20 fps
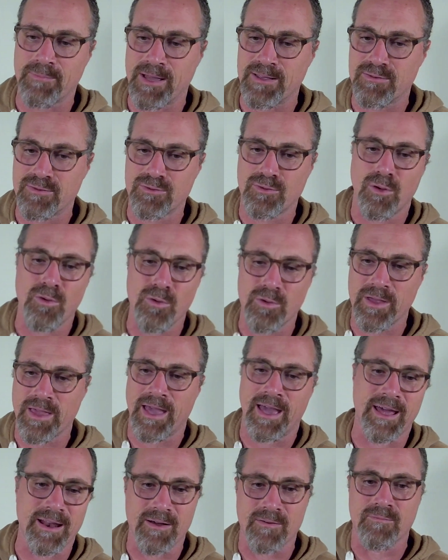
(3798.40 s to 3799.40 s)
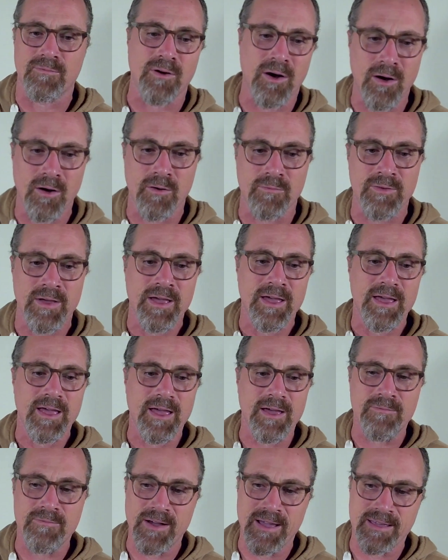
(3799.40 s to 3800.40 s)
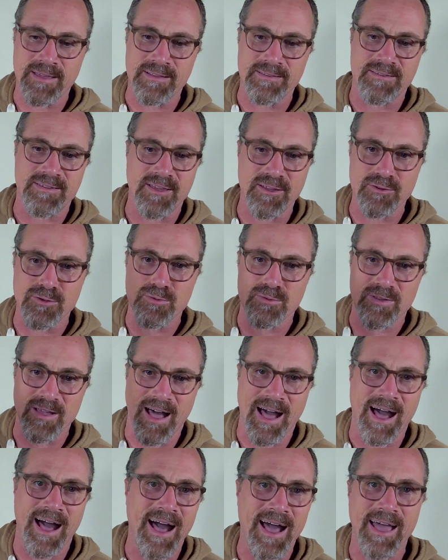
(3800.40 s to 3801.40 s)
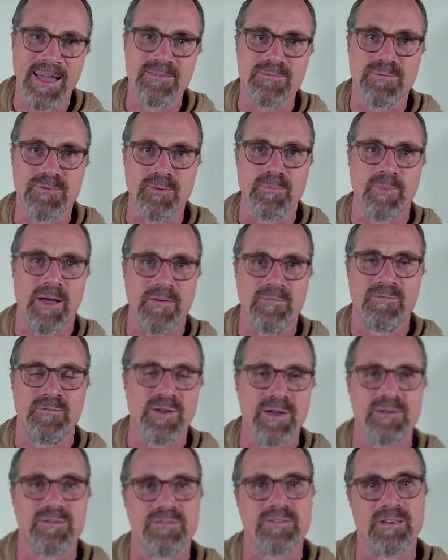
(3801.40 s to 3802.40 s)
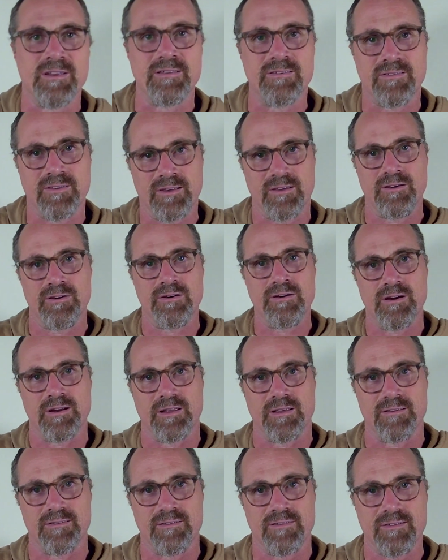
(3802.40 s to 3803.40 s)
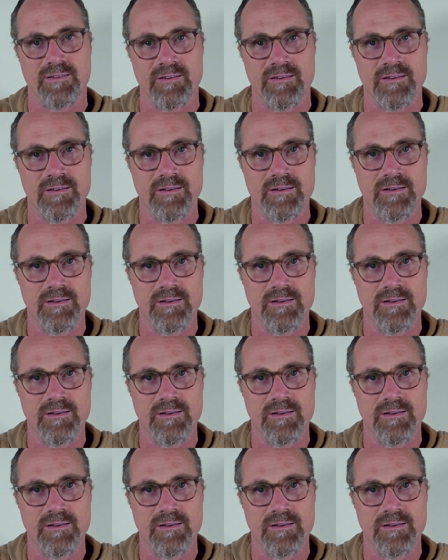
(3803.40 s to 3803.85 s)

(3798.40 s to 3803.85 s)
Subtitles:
my soul can't evolve if I continue to hide from my fears and insecurities.